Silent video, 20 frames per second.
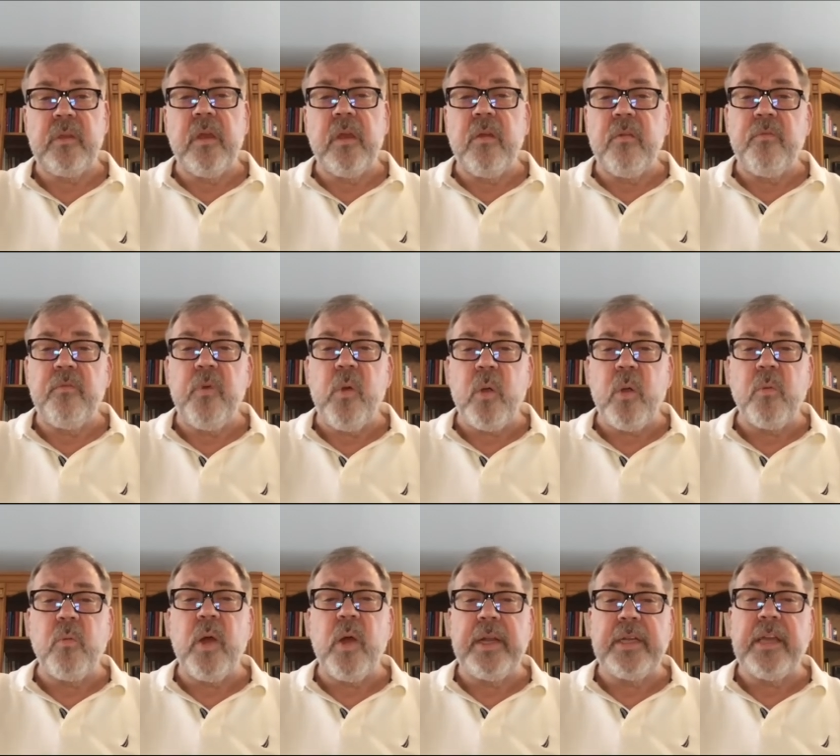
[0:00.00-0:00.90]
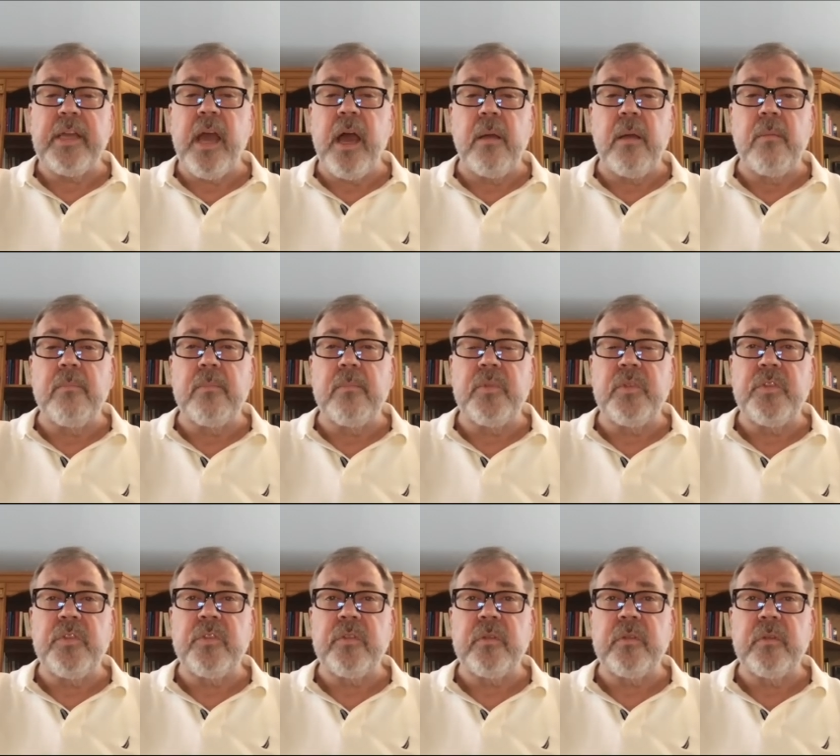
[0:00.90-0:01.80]
For what comes,
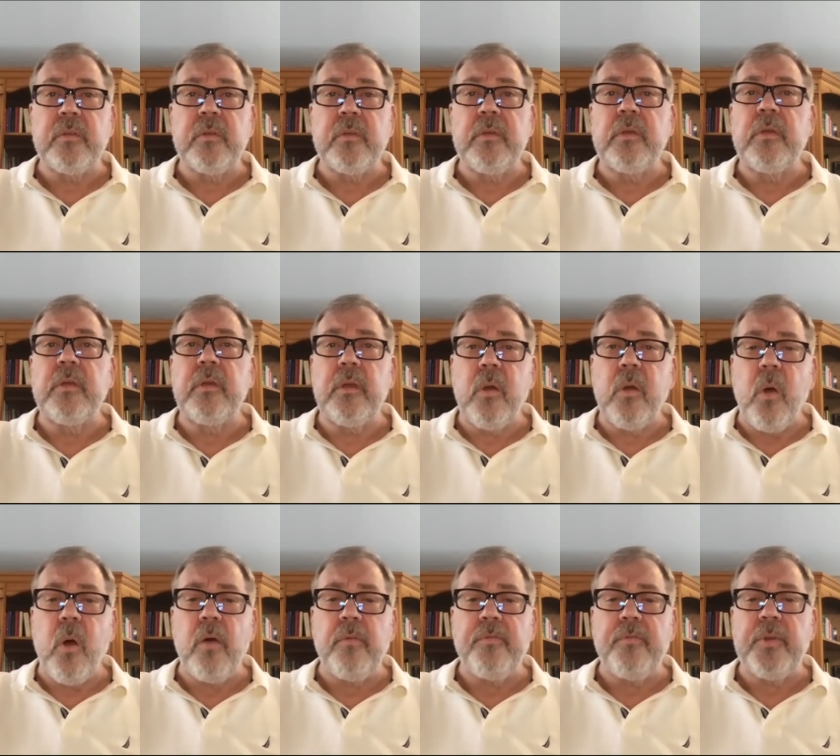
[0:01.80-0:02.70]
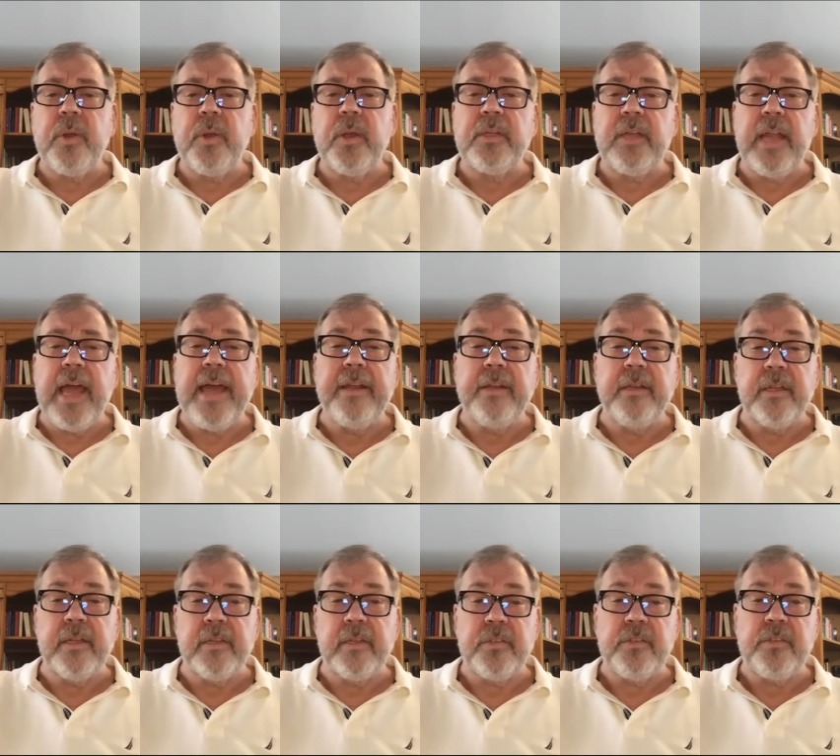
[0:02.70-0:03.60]
offer
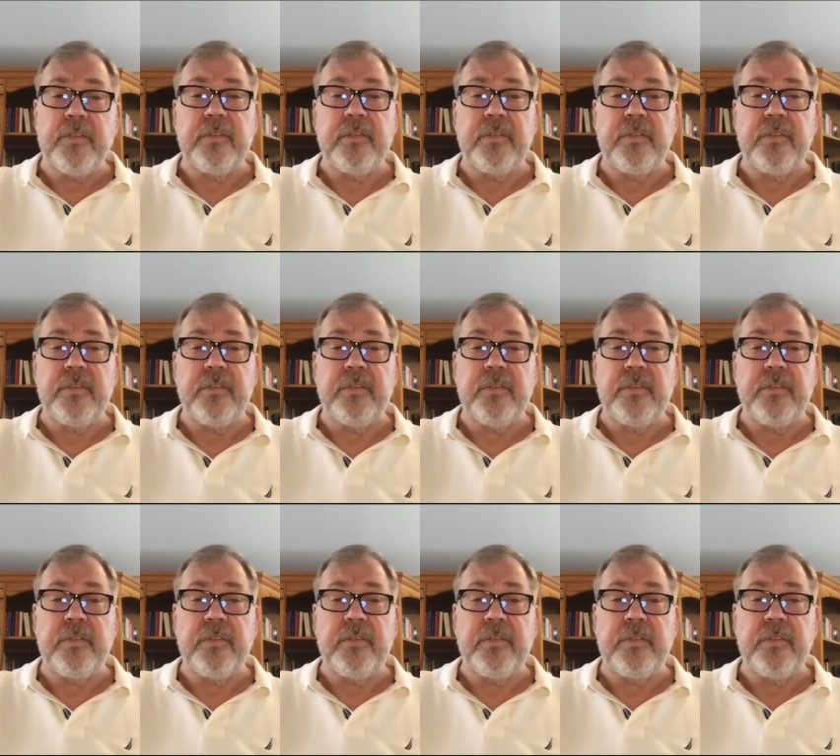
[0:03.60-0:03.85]
gladness.